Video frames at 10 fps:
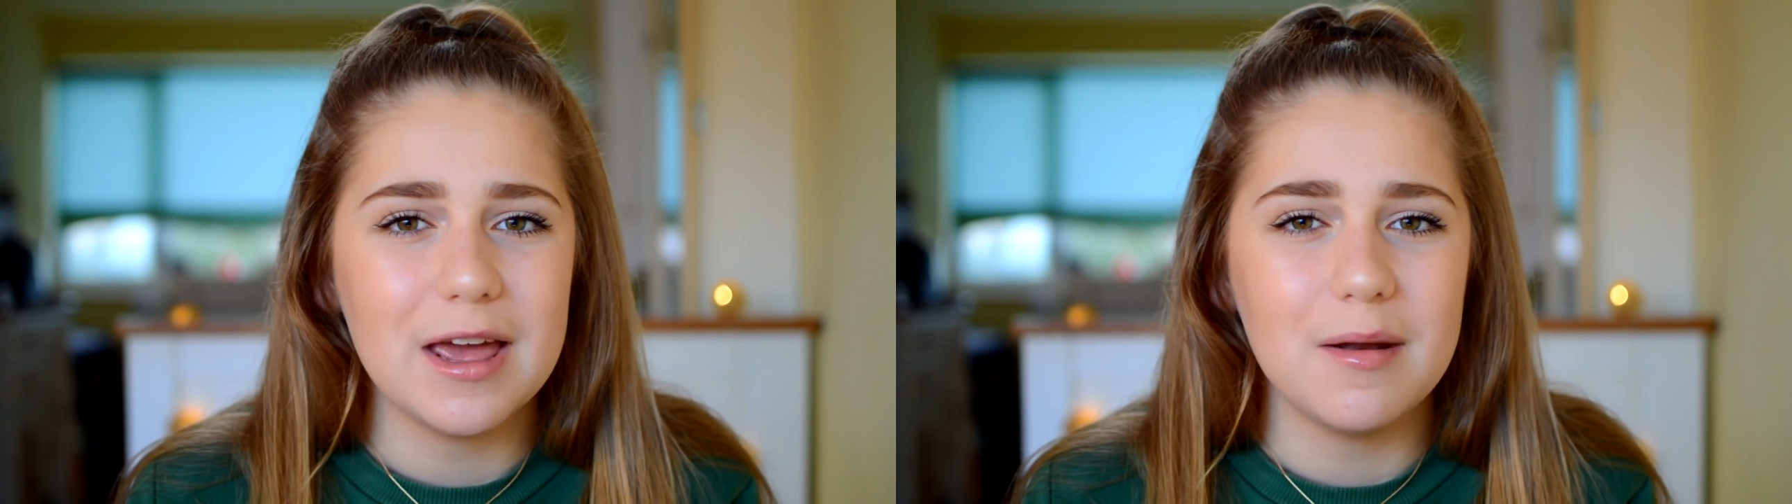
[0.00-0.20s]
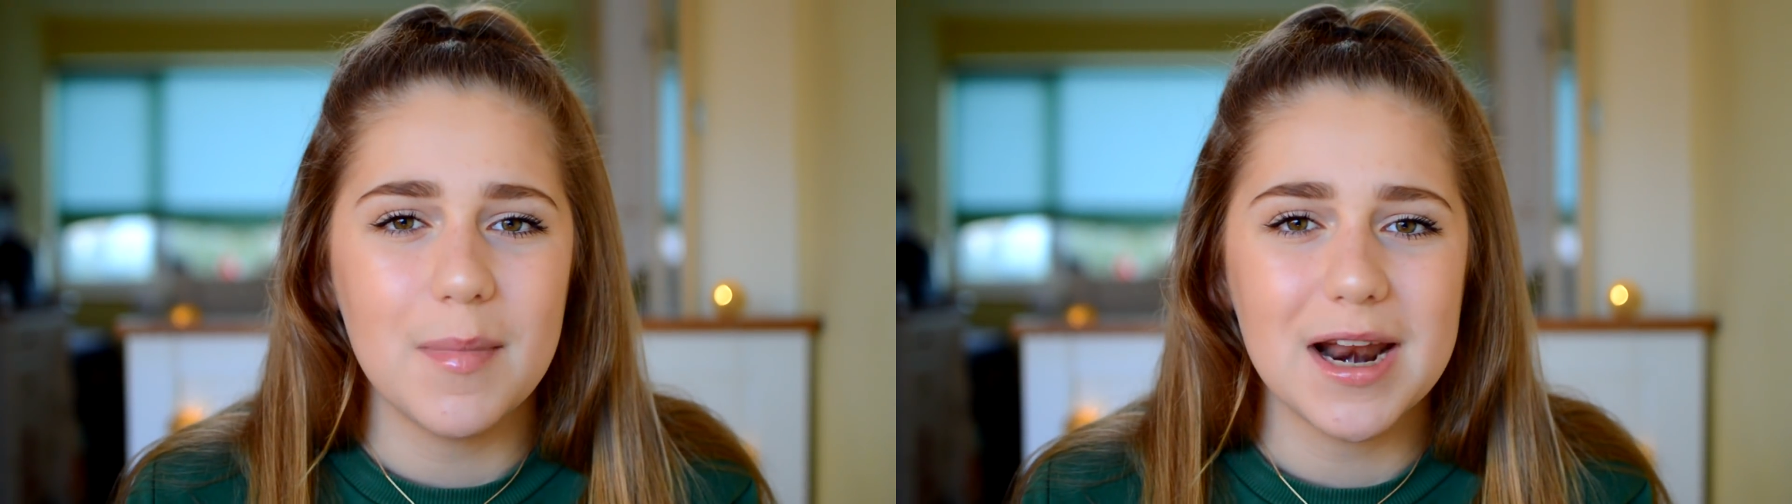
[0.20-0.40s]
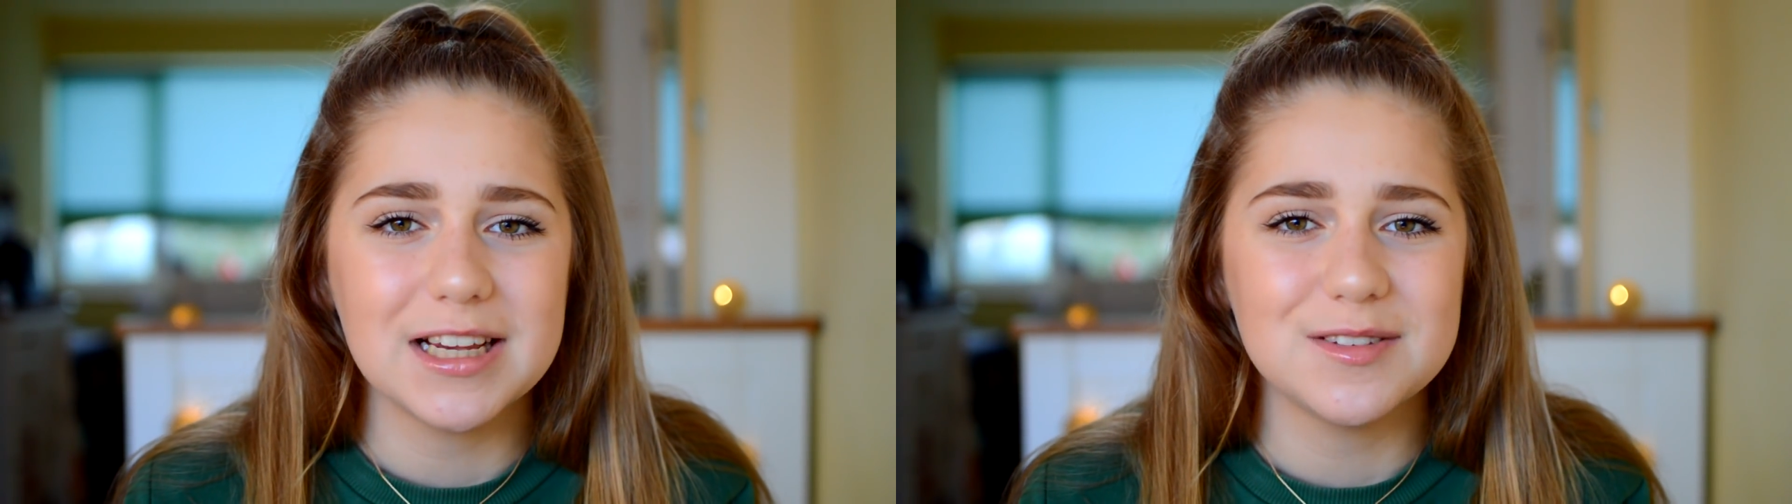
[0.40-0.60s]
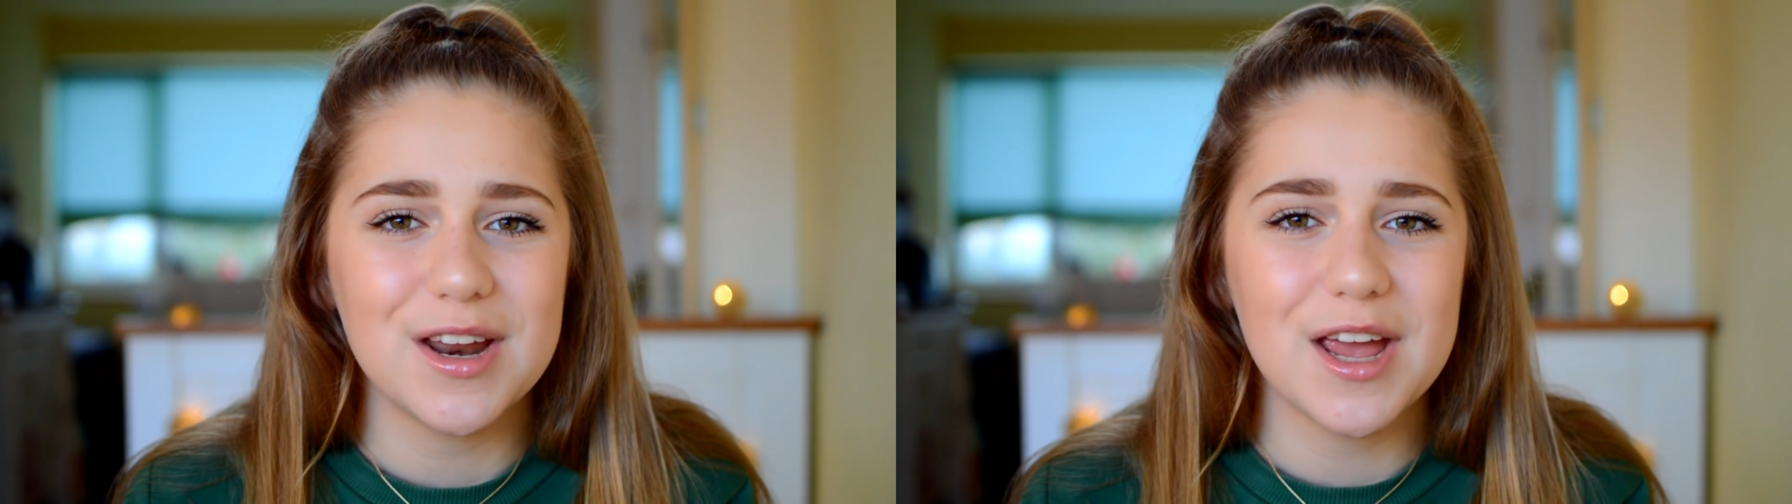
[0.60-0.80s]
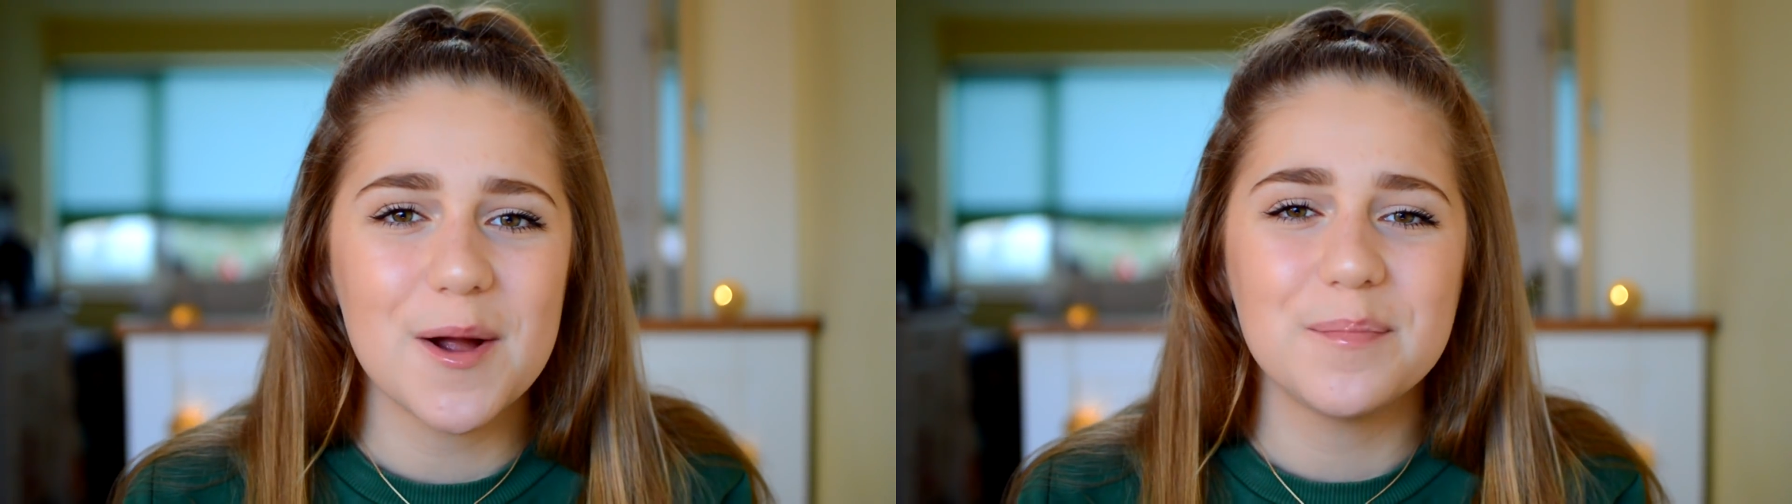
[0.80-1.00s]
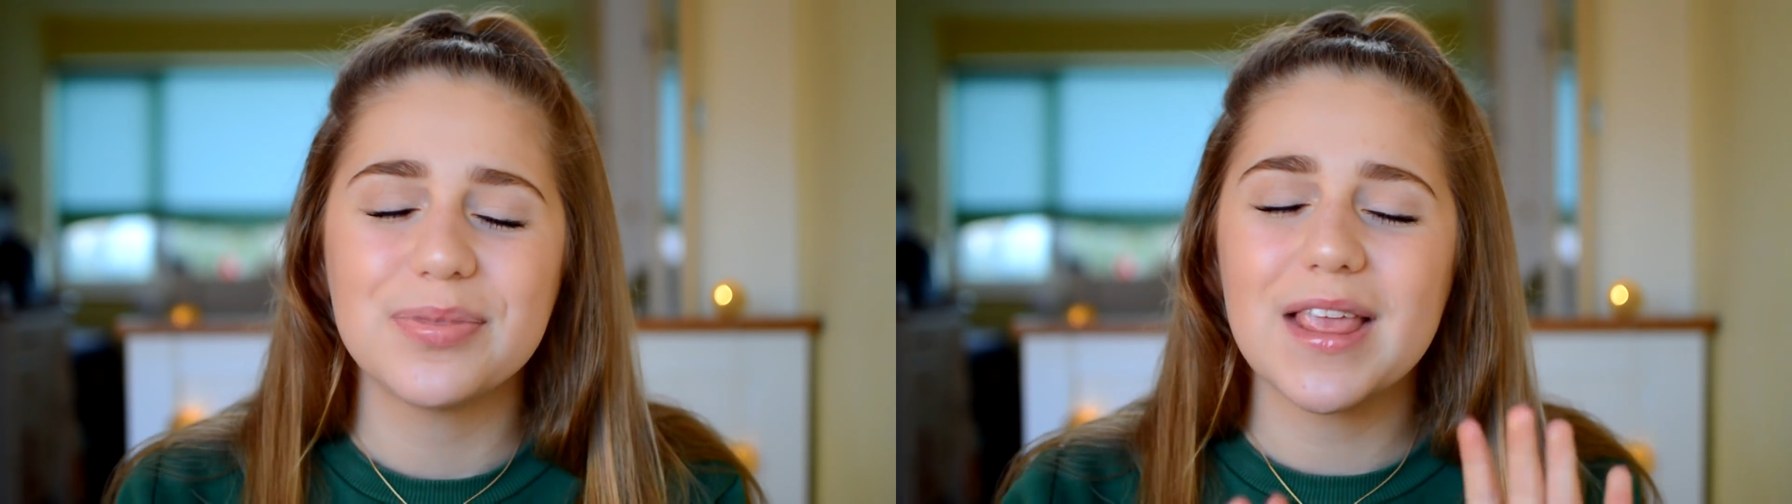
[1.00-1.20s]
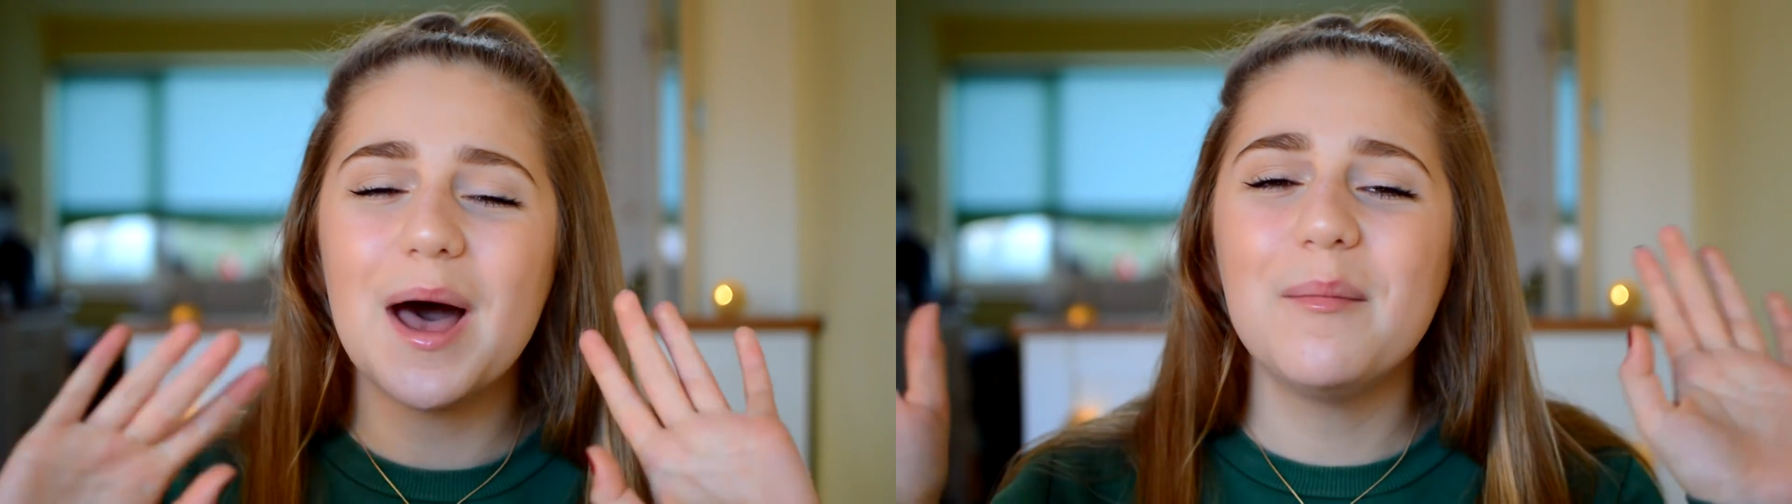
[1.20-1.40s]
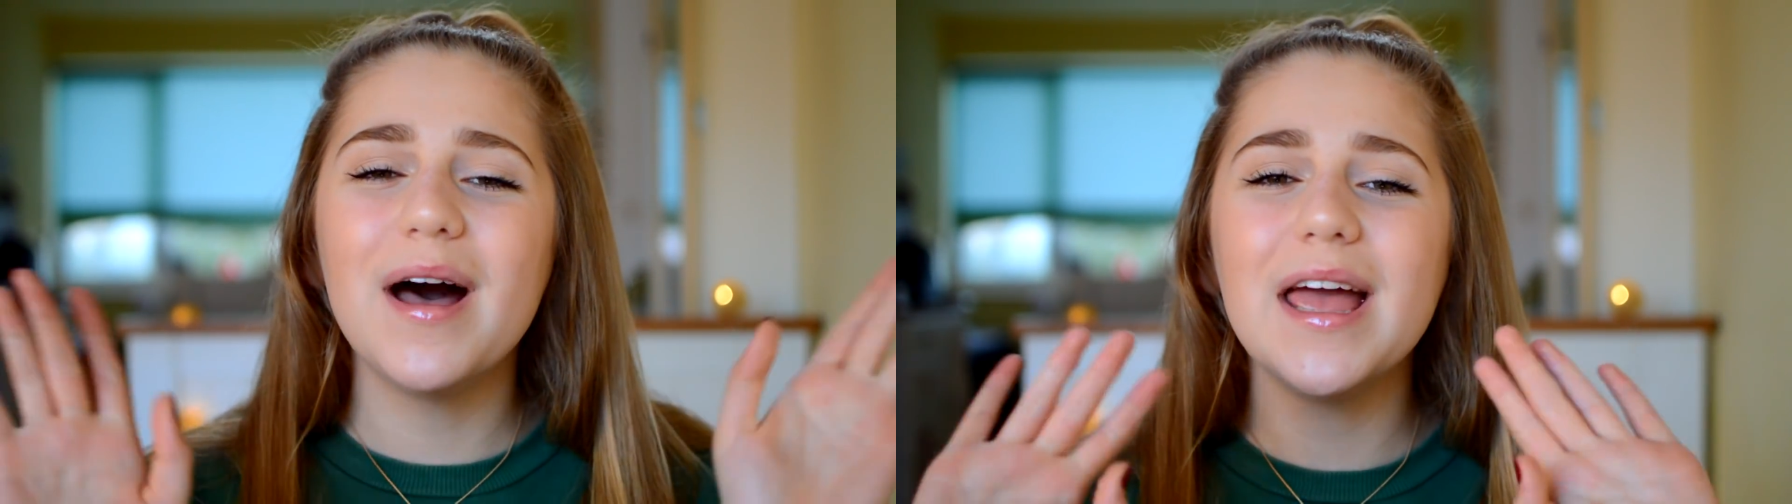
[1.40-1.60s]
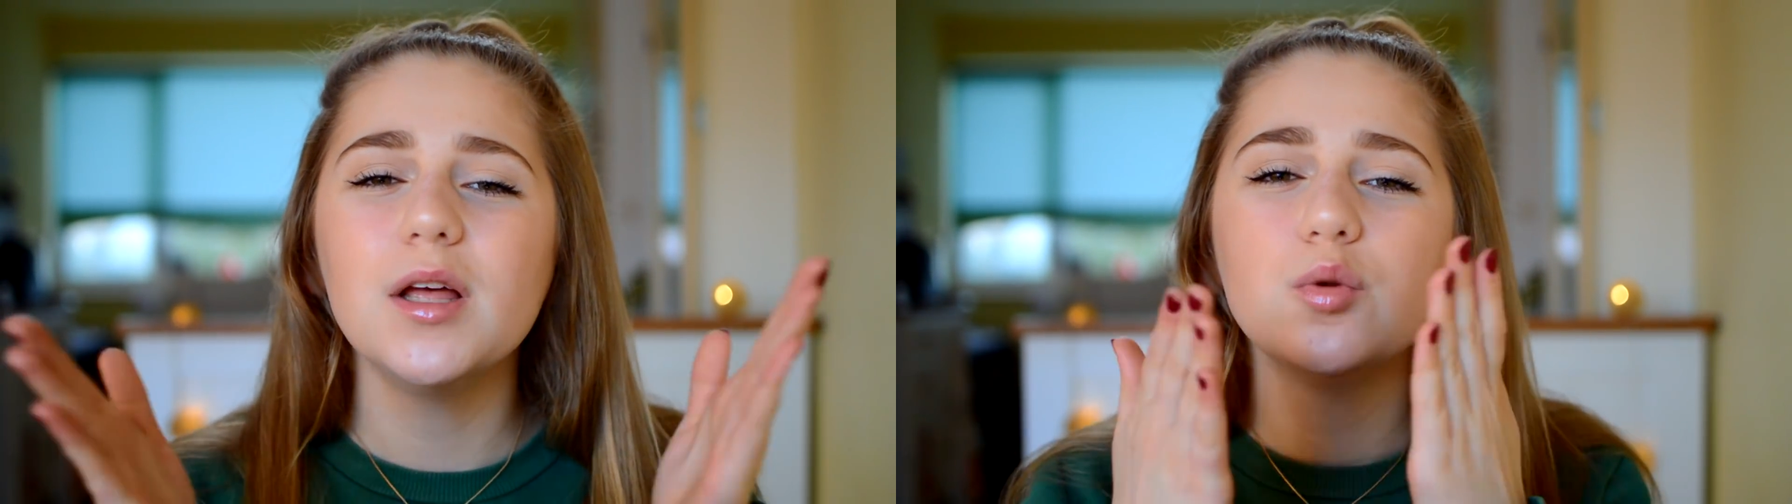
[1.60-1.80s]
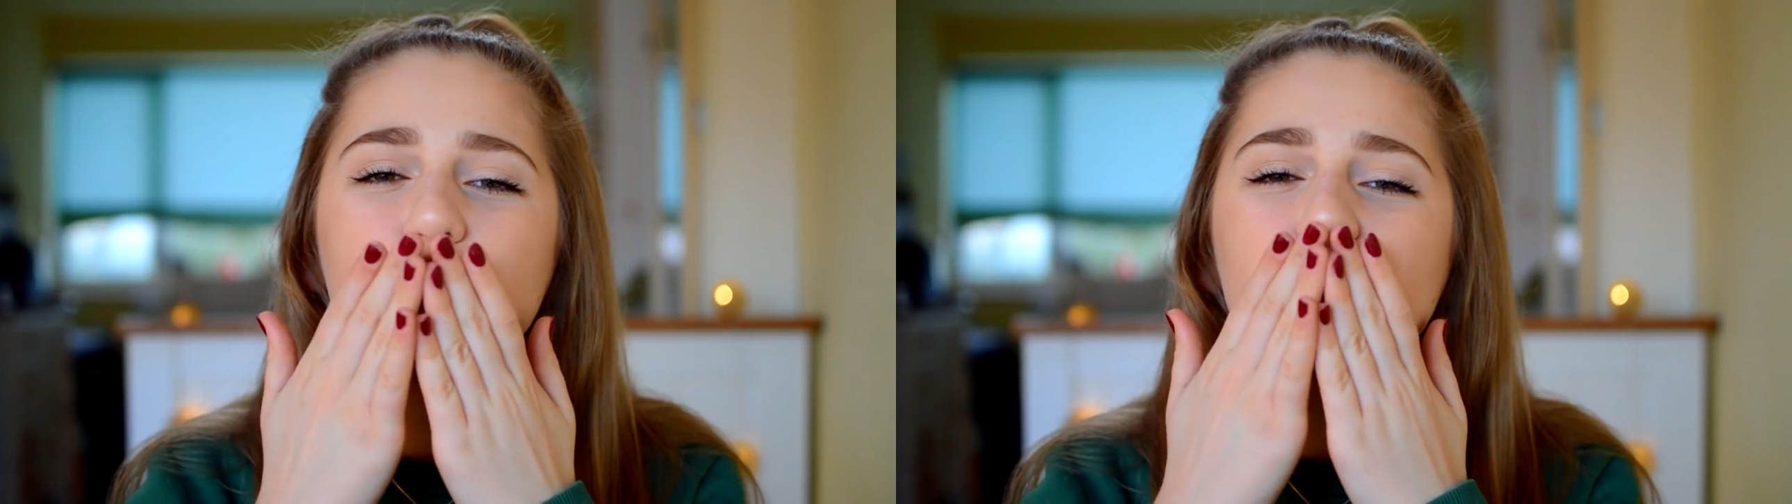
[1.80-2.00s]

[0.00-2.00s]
in my next video. Bye.